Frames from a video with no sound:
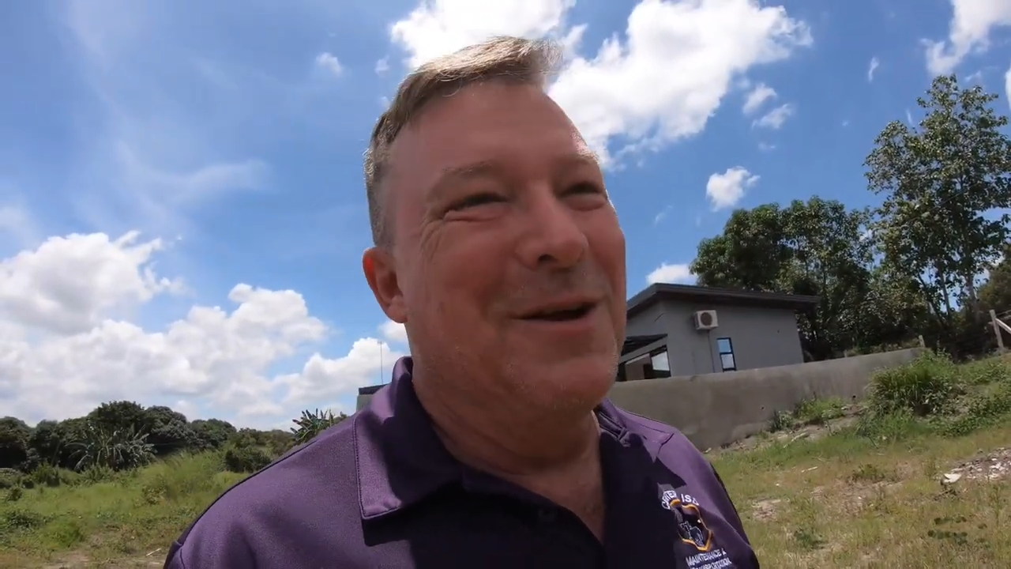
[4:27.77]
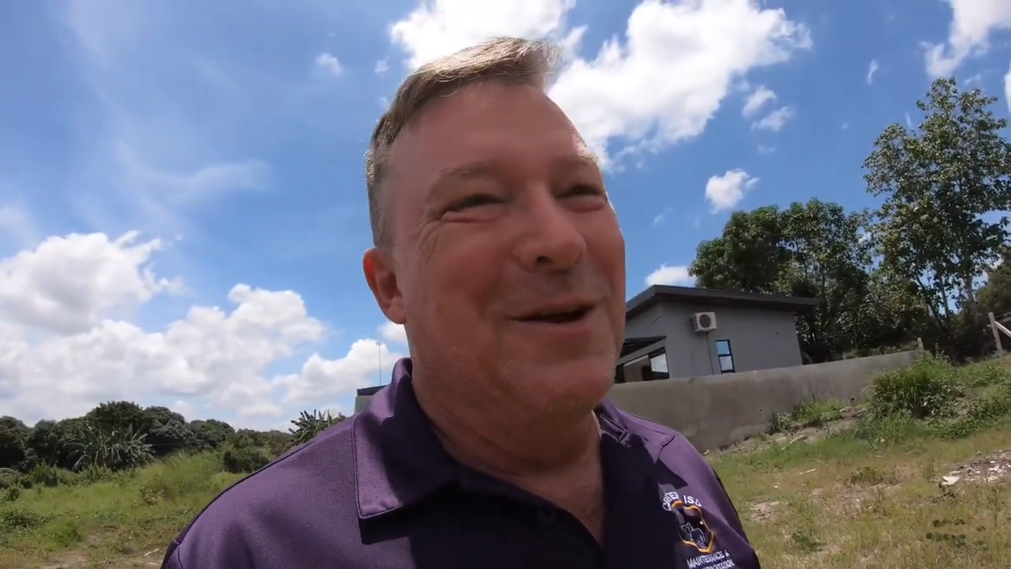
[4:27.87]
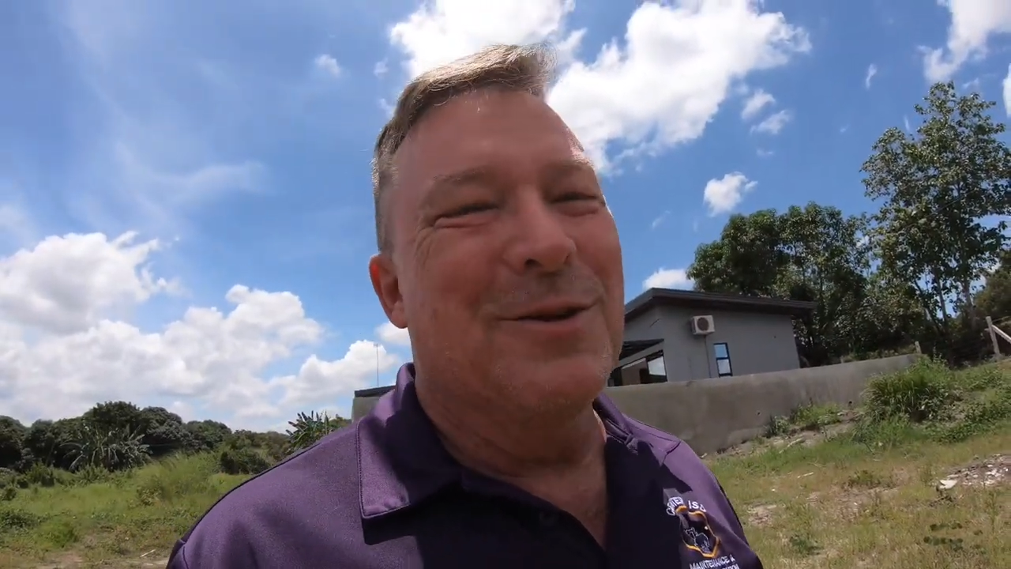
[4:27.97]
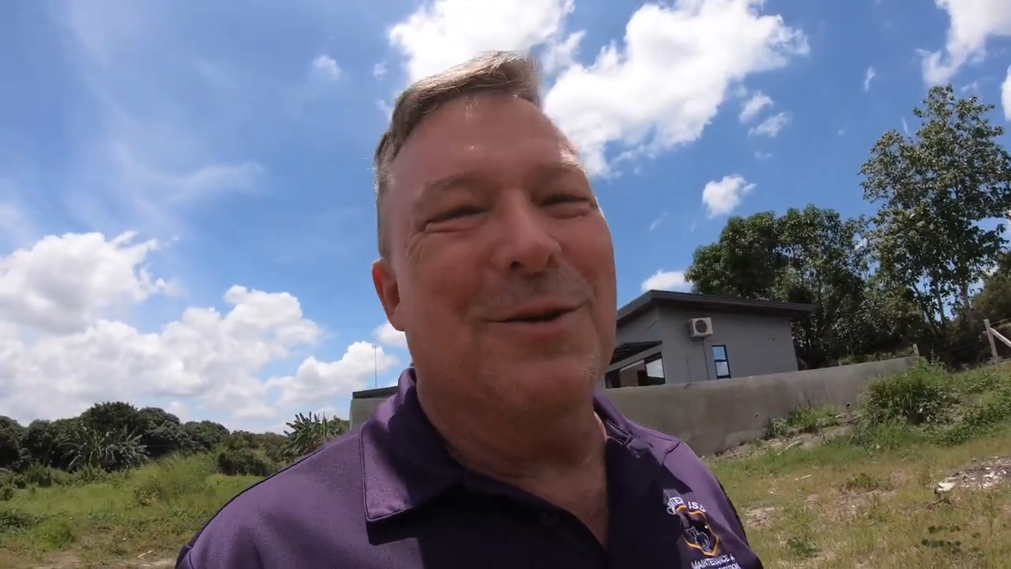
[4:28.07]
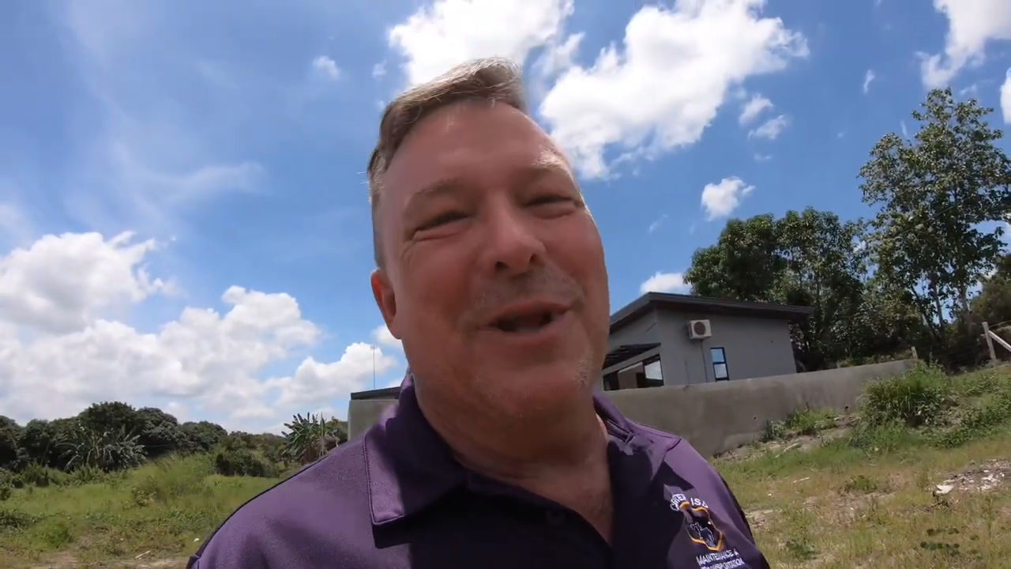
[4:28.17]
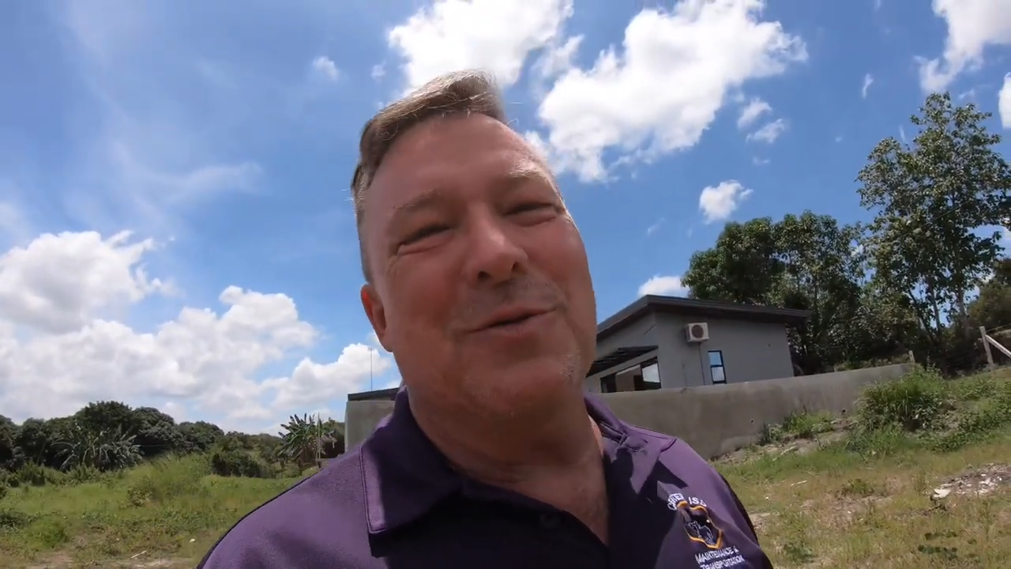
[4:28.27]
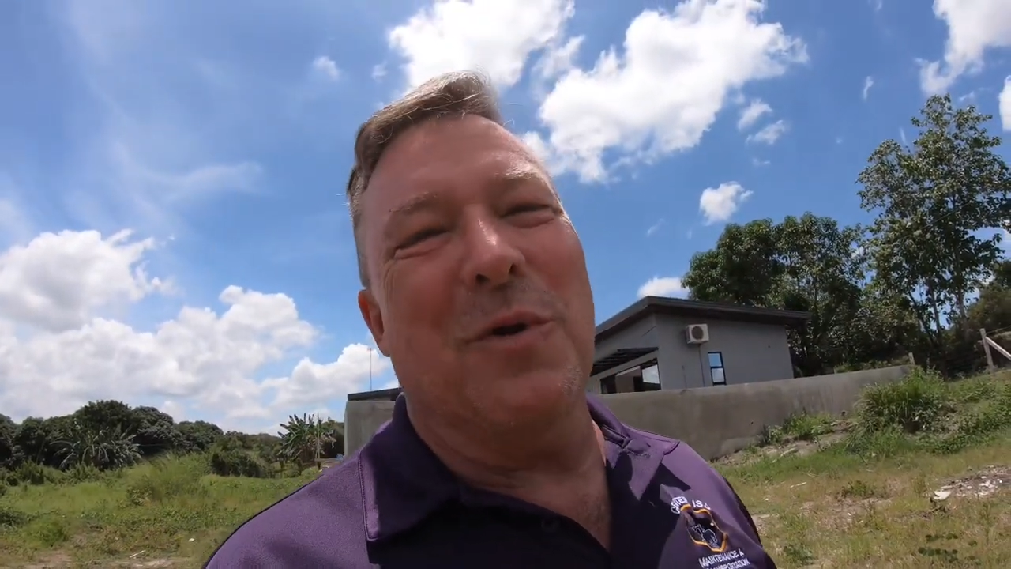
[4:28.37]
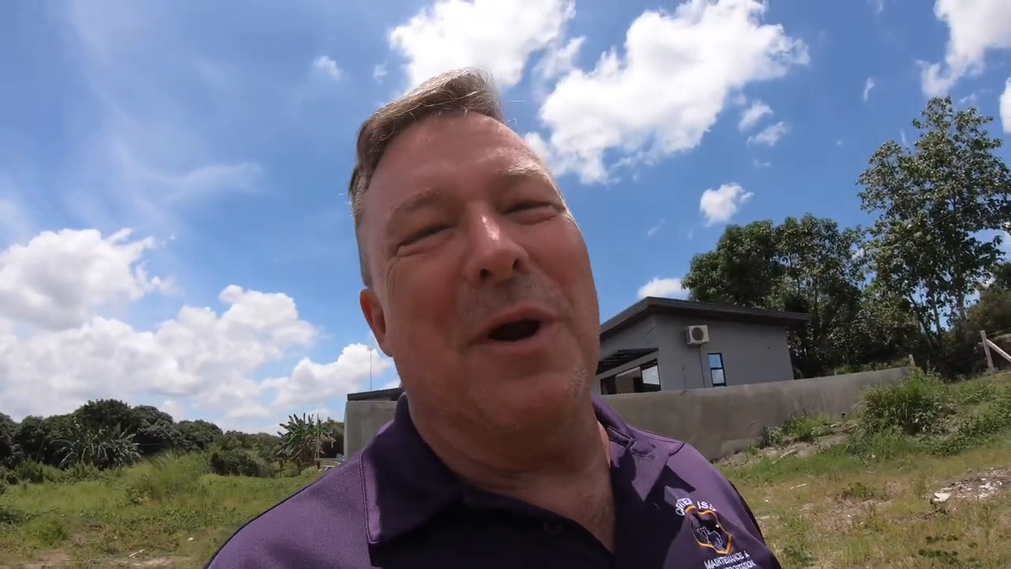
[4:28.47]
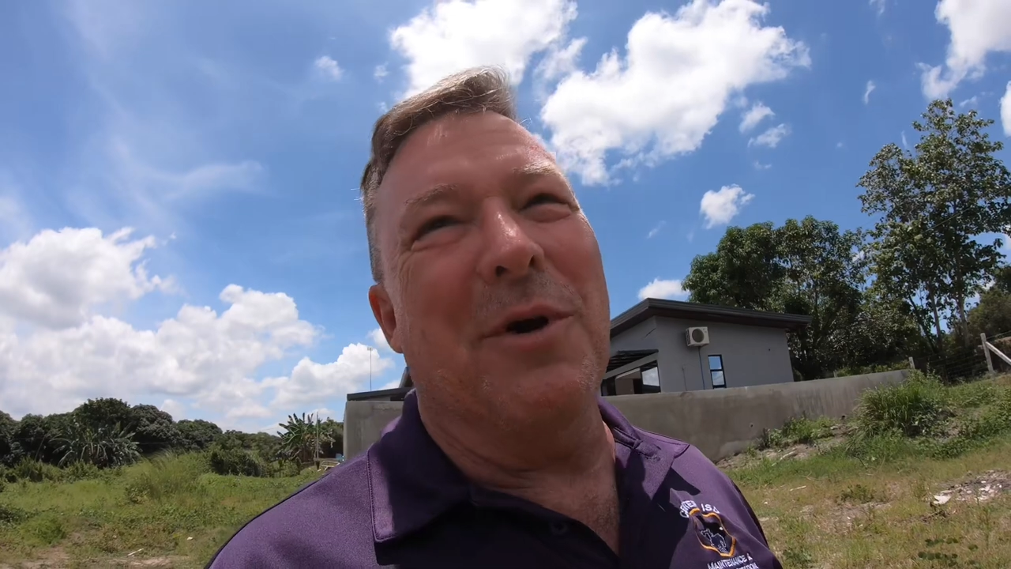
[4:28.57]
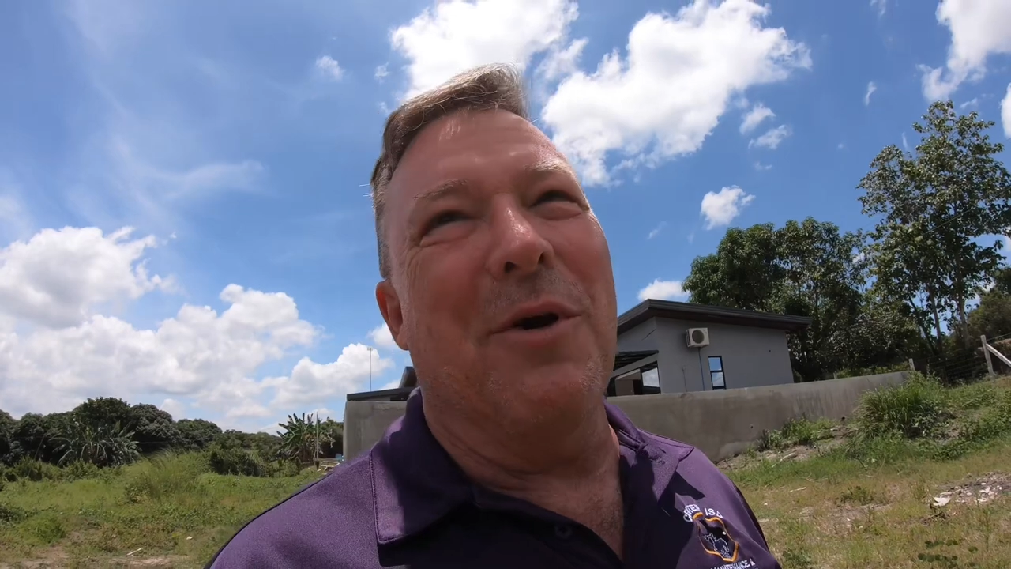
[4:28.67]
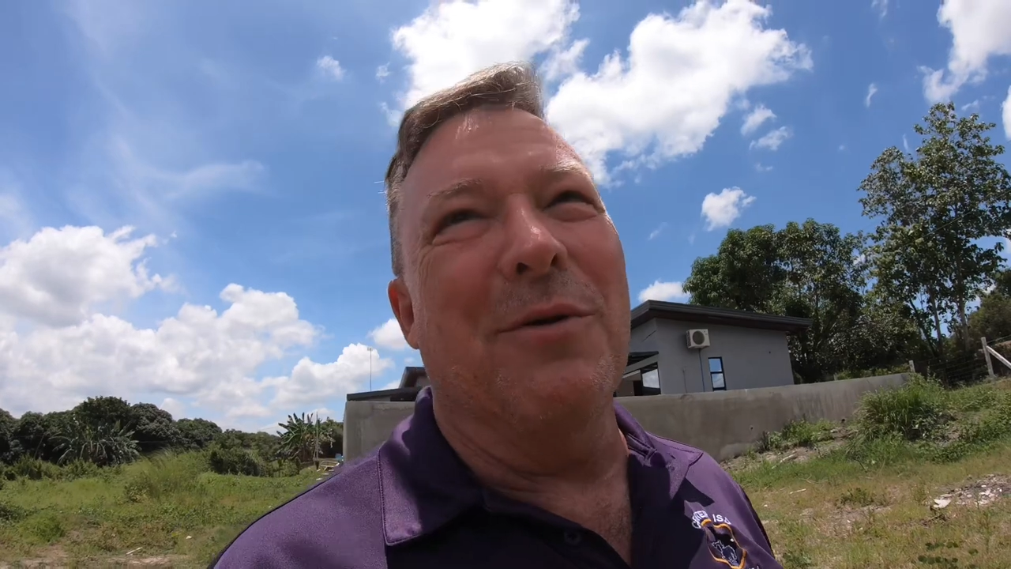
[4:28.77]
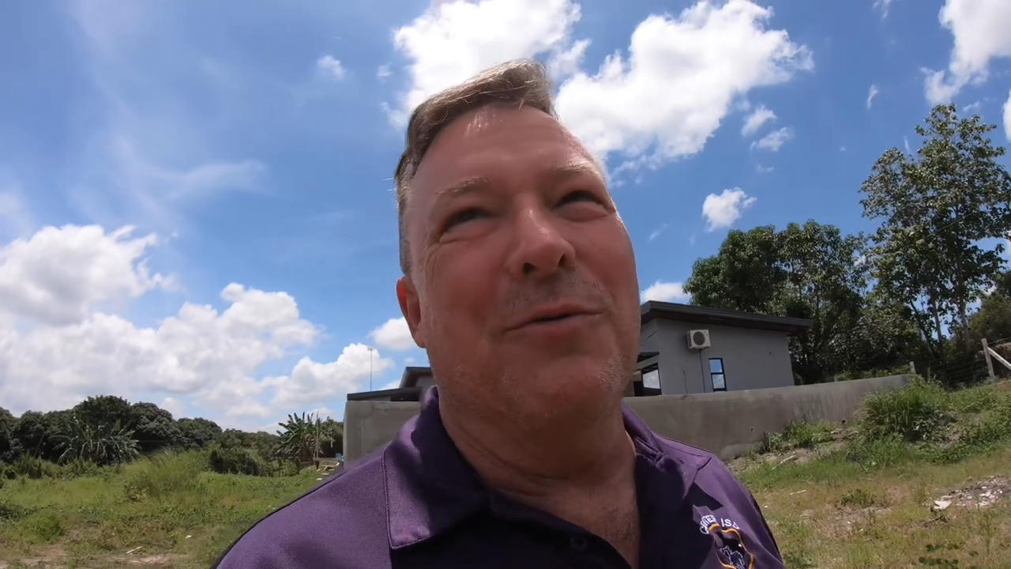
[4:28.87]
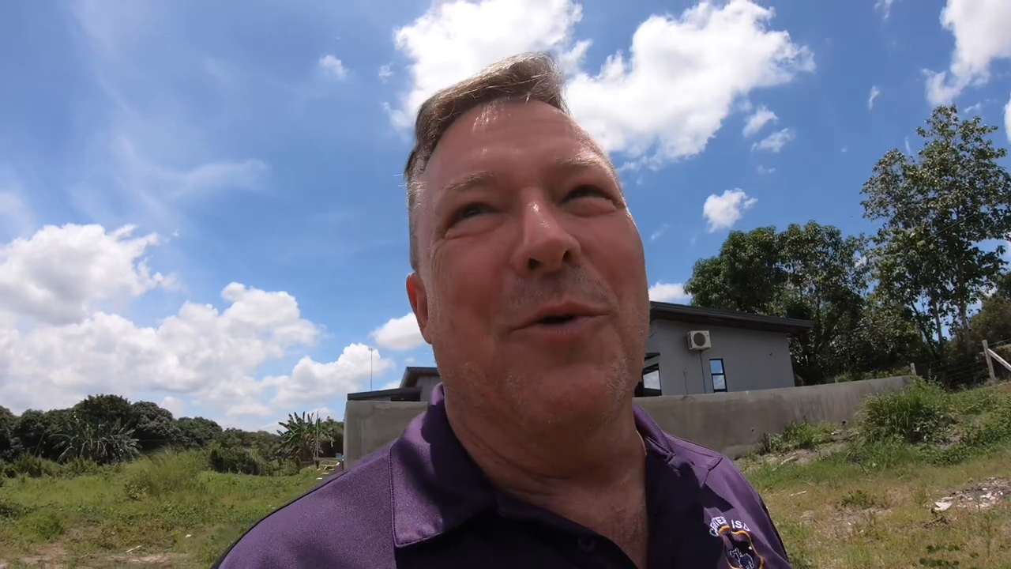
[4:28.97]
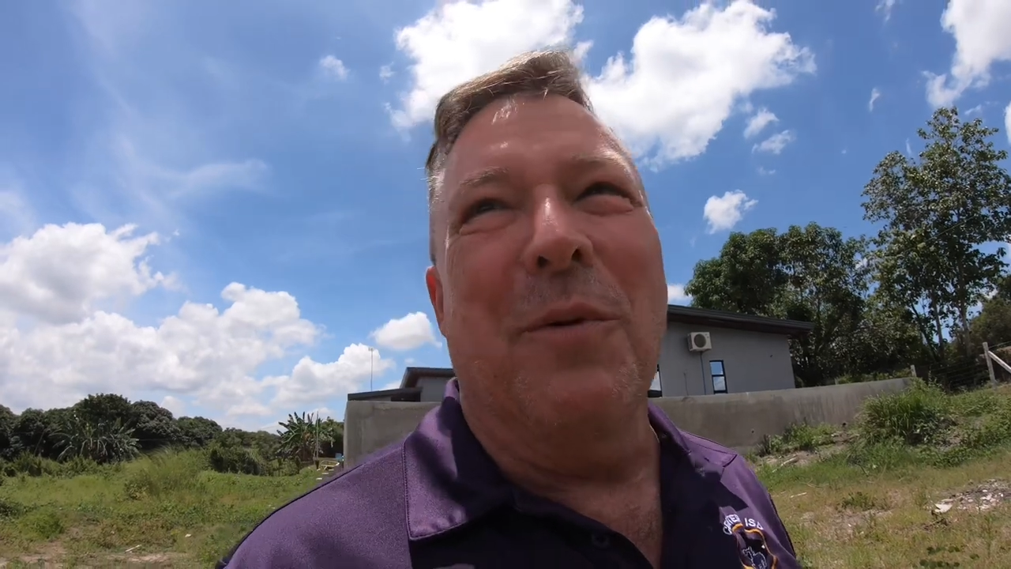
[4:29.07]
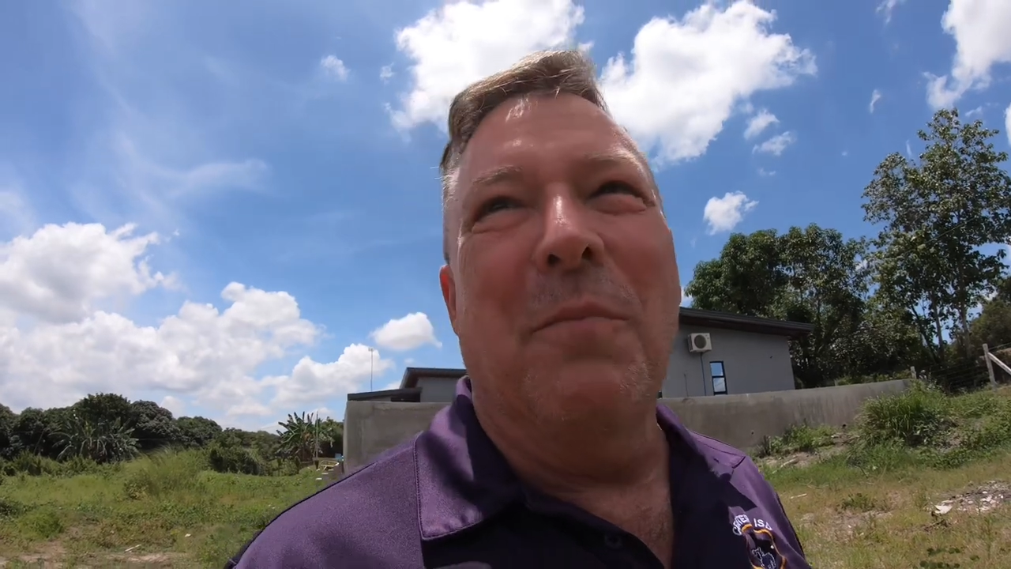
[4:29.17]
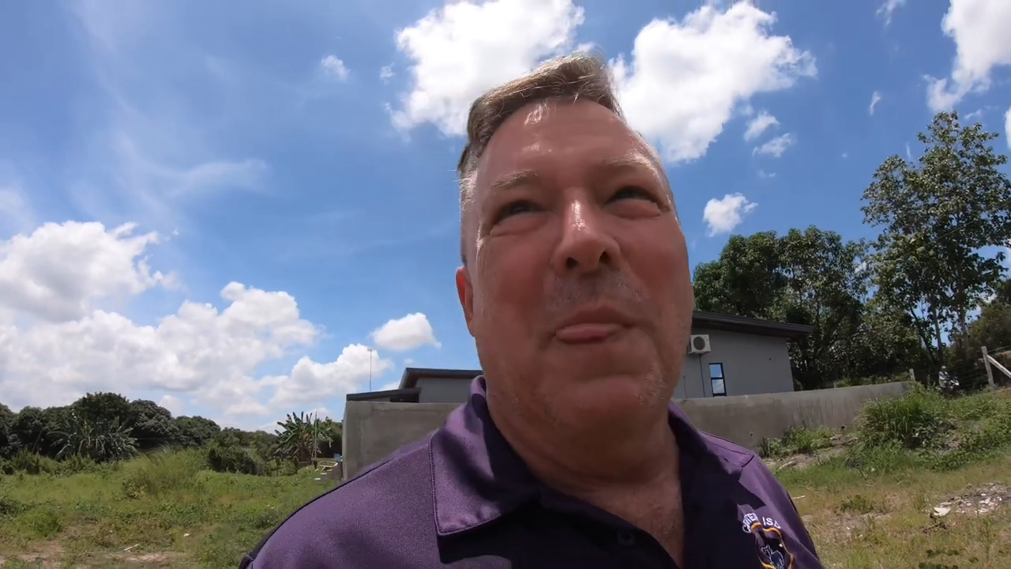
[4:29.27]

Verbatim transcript: so that's what I'm going for.